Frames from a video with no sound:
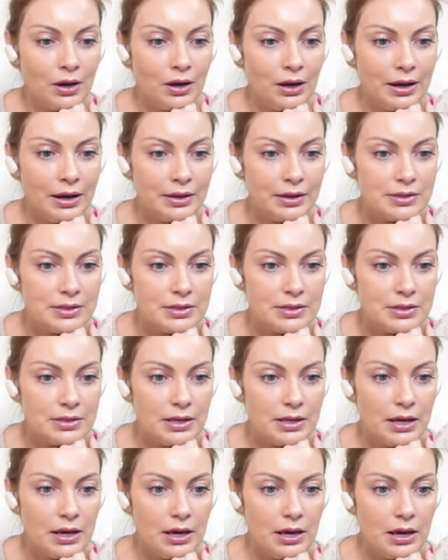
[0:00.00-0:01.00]
let's
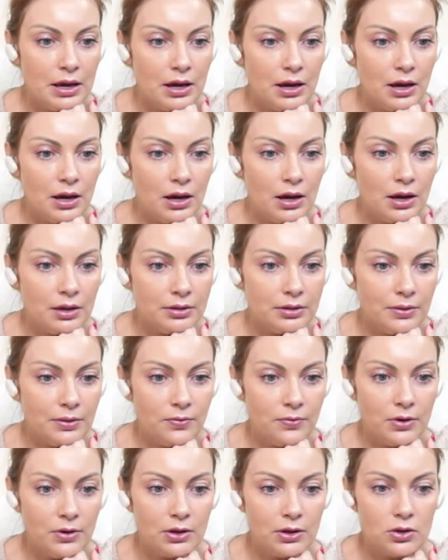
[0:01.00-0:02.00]
see uh,
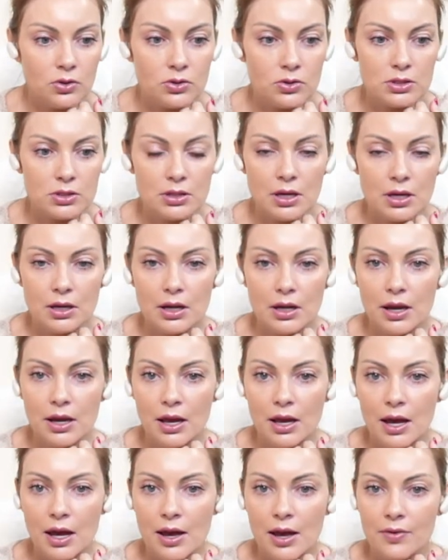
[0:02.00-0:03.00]
the features that
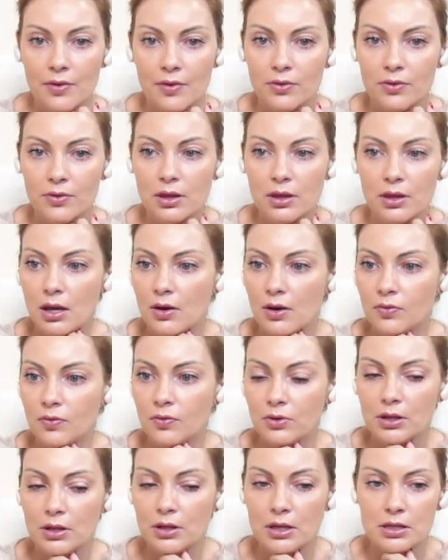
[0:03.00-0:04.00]
I have here
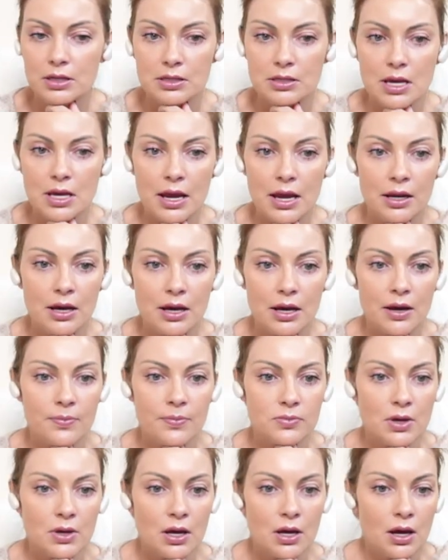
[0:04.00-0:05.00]
for this
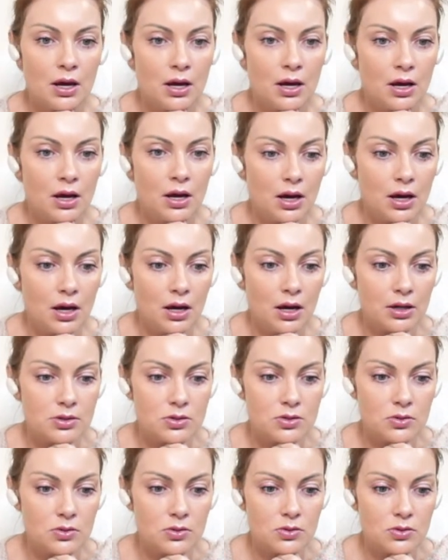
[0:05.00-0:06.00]
item.
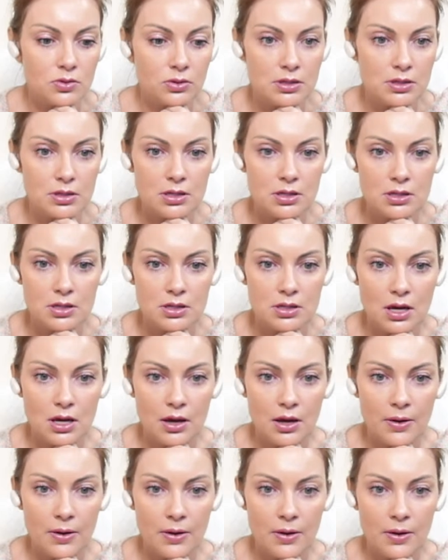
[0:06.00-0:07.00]
Uh, so this is
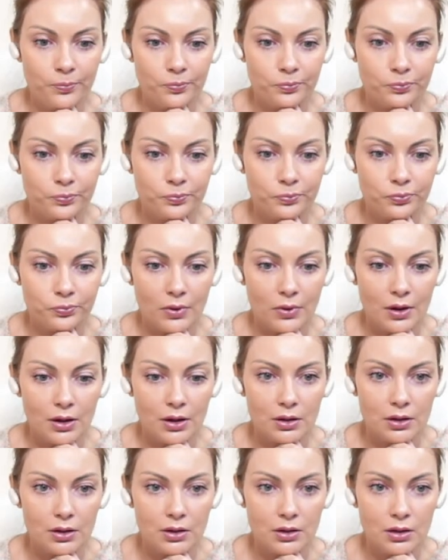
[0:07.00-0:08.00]
um,
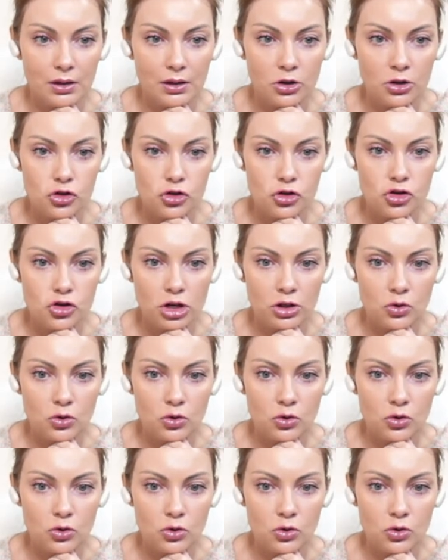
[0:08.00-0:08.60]
that